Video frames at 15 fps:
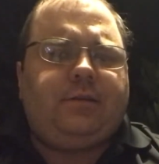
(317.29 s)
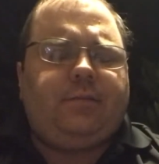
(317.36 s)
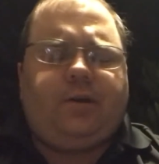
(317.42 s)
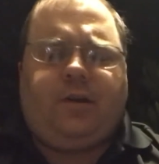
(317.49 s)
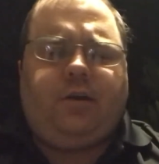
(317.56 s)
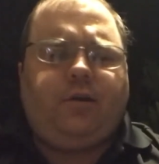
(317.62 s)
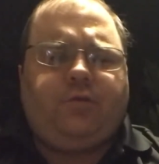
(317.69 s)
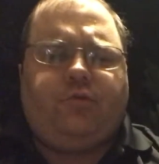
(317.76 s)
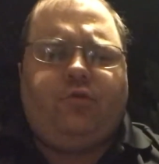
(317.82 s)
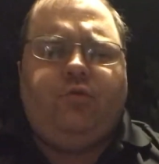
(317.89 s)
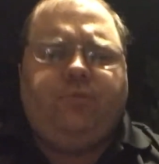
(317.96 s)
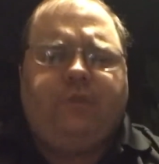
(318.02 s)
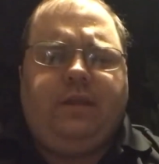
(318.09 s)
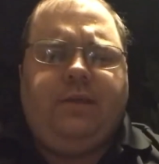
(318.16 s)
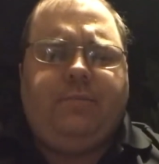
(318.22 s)
I'm not going to go
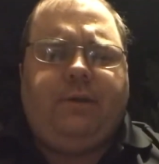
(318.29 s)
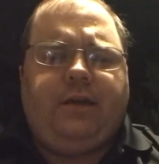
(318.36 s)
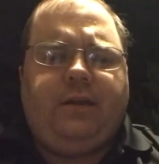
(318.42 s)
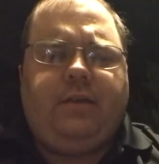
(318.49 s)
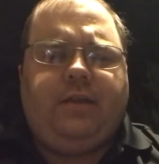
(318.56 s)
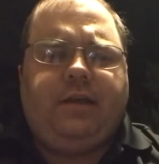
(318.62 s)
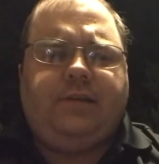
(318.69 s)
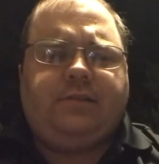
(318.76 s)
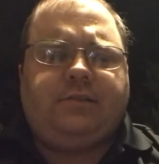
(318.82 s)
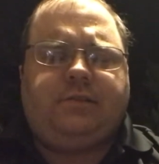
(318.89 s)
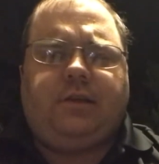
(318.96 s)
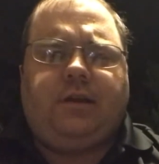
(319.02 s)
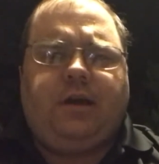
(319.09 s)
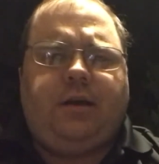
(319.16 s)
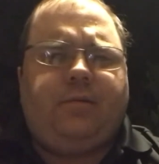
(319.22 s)
too deep into
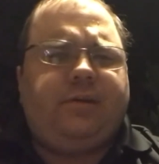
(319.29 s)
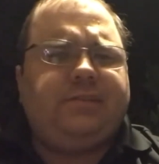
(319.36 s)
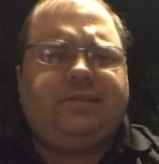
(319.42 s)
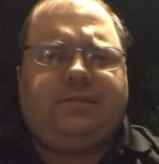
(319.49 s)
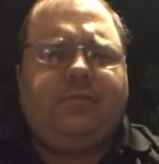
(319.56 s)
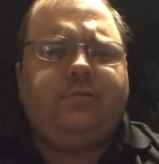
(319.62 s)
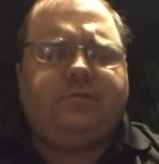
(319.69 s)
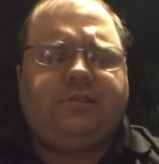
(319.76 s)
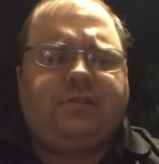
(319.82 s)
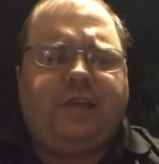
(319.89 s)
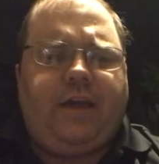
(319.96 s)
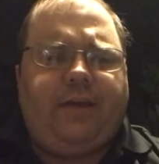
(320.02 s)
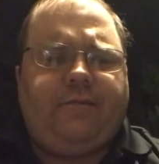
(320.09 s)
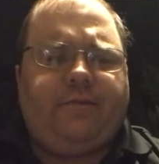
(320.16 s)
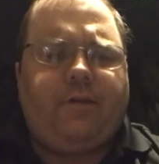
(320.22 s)
this because this would just
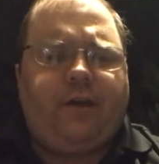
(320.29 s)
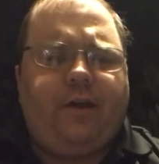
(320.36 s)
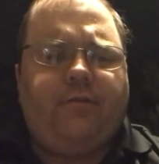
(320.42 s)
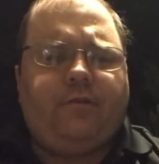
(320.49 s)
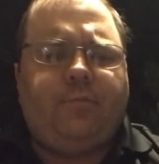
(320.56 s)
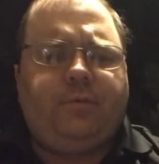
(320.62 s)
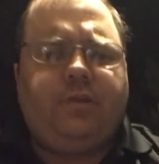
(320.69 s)
take forever,